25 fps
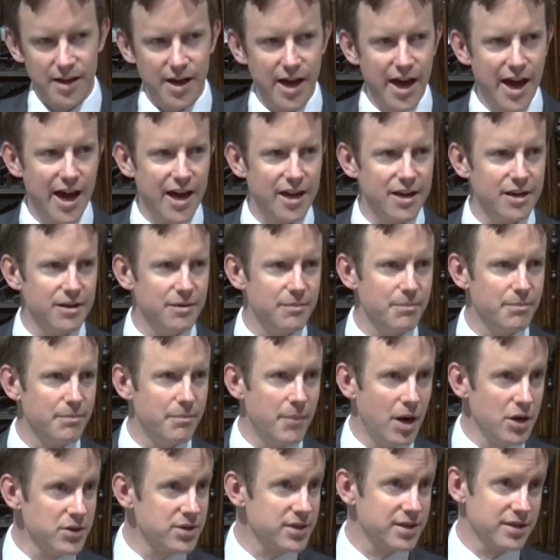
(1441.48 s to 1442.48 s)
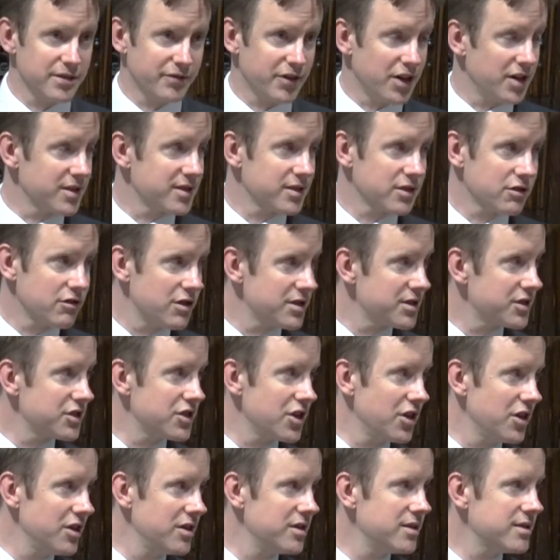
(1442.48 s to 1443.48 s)
And most of us
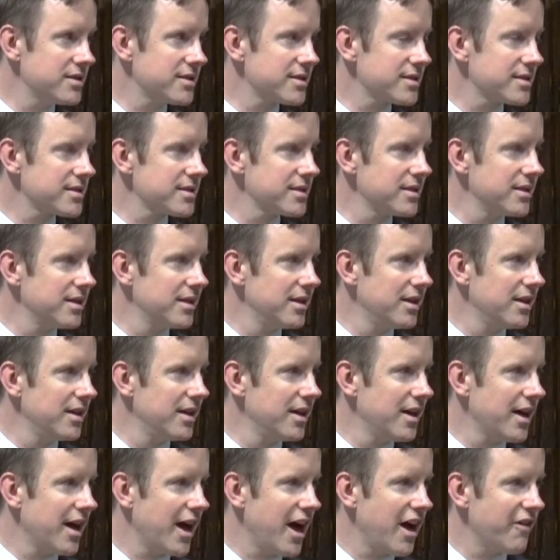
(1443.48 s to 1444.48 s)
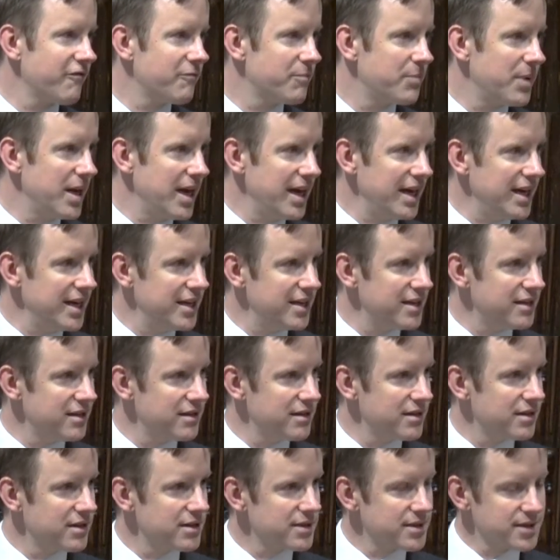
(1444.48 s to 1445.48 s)
Christians have
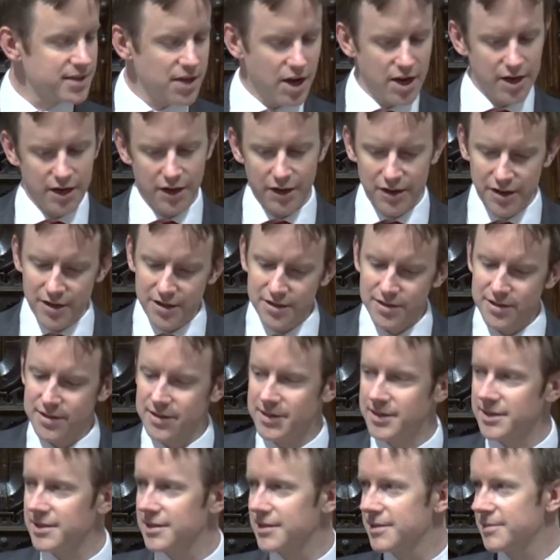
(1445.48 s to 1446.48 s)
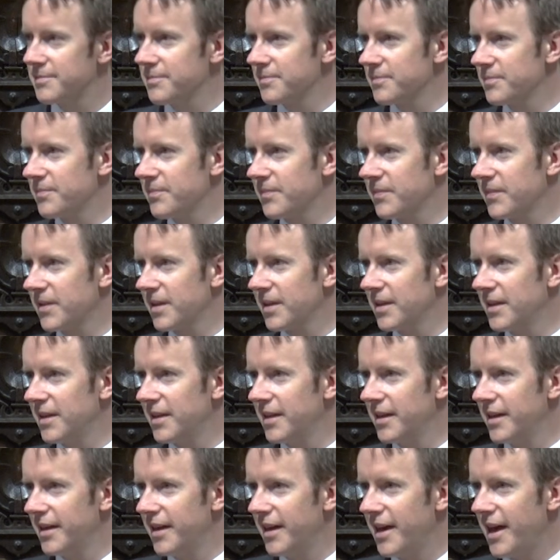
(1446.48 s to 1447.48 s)
been silenced.
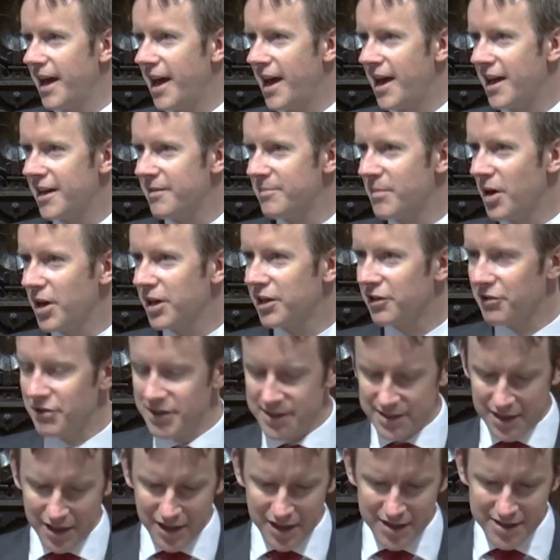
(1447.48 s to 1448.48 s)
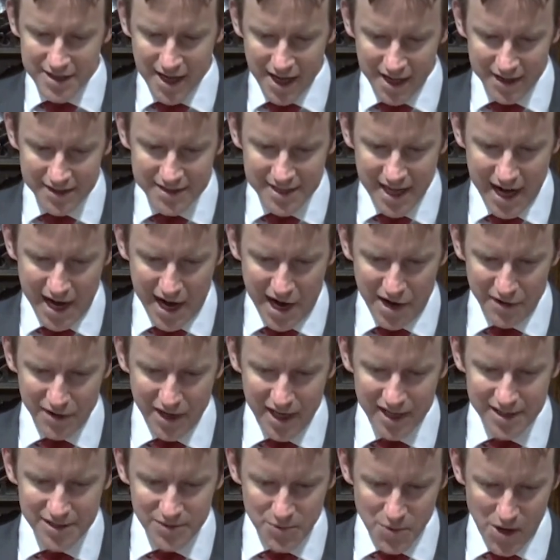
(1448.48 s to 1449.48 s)
And Micah is going to tell us how
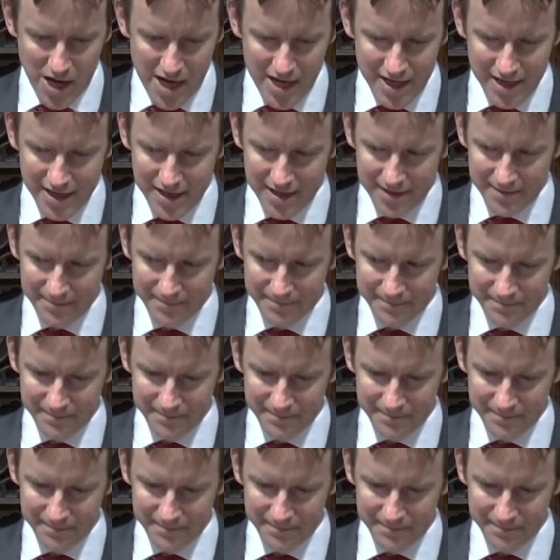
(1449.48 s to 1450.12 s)
next week.